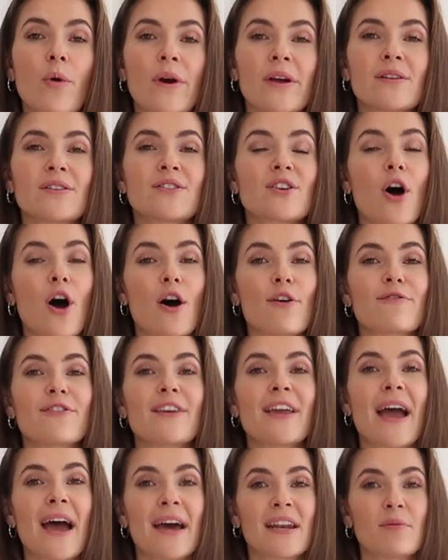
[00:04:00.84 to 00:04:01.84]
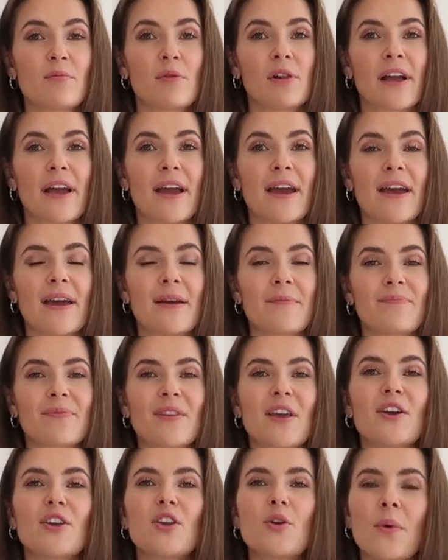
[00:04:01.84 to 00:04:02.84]
oils of the animal hair.
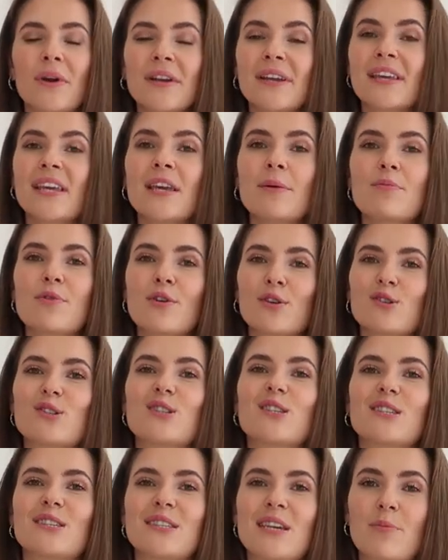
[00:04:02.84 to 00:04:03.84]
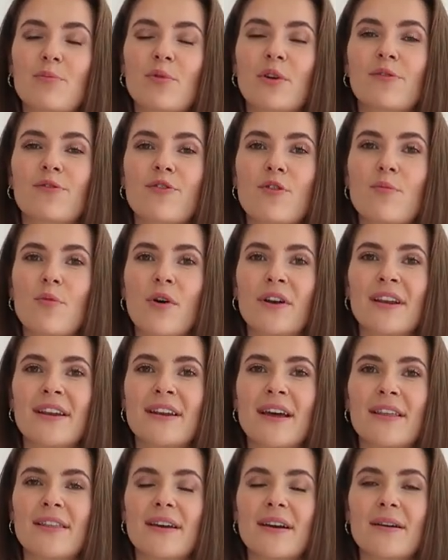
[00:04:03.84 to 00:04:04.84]
You want to keep those separate from one
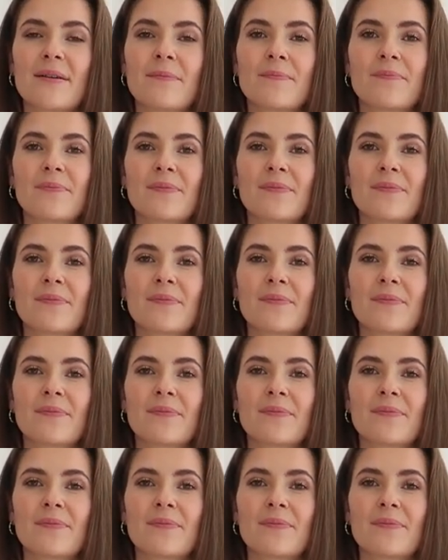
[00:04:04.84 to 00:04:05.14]
another.